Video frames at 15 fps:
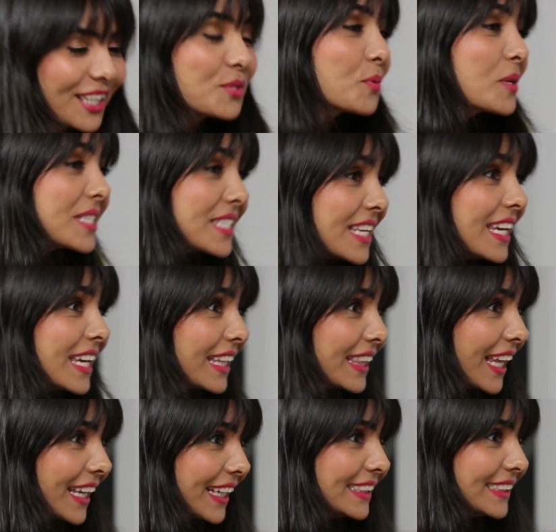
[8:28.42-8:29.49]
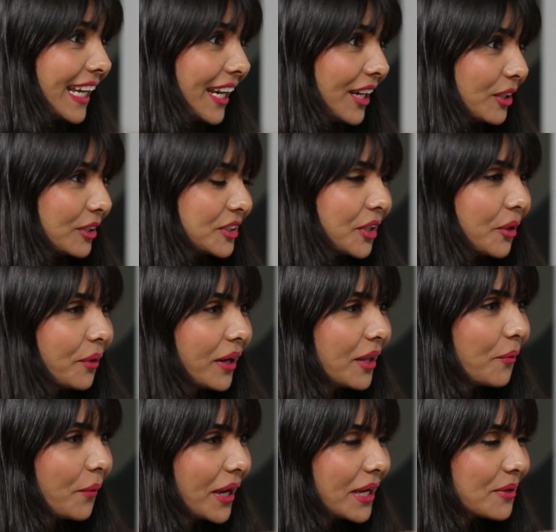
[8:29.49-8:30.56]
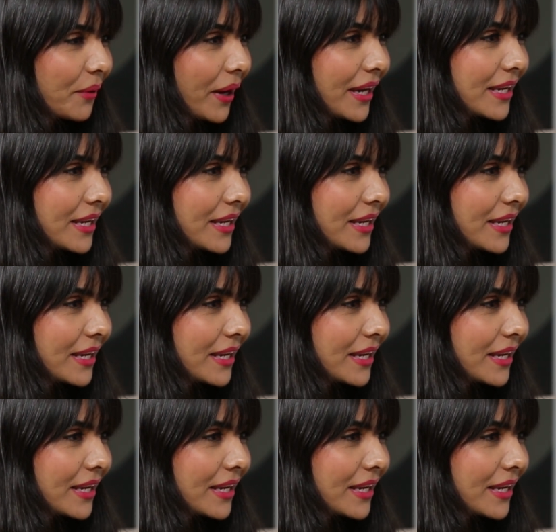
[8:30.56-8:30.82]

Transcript: I guess we'll see in like a day or so anyway,